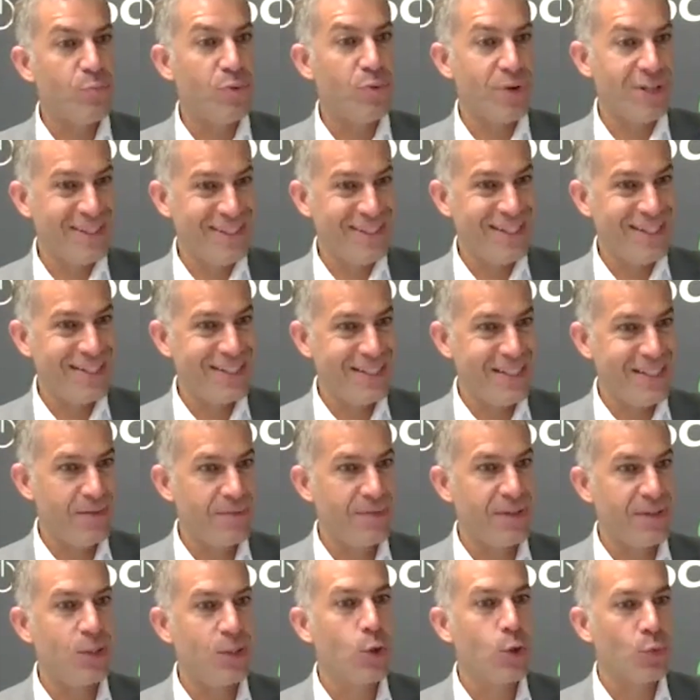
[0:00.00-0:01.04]
predictive
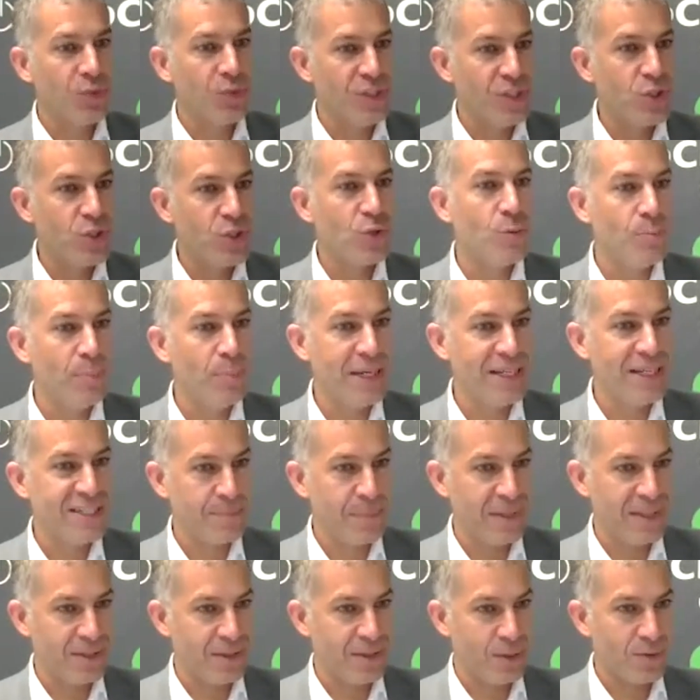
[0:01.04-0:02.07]
and condition-based
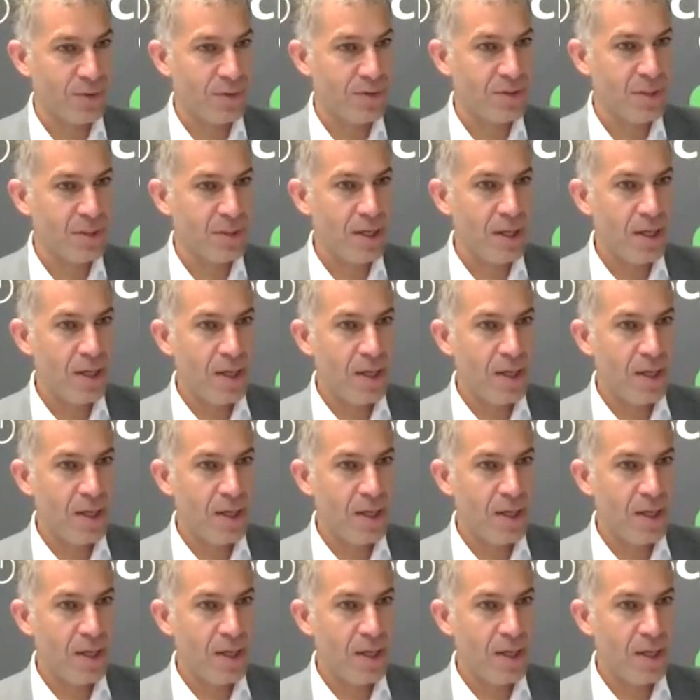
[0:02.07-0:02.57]
maintenance.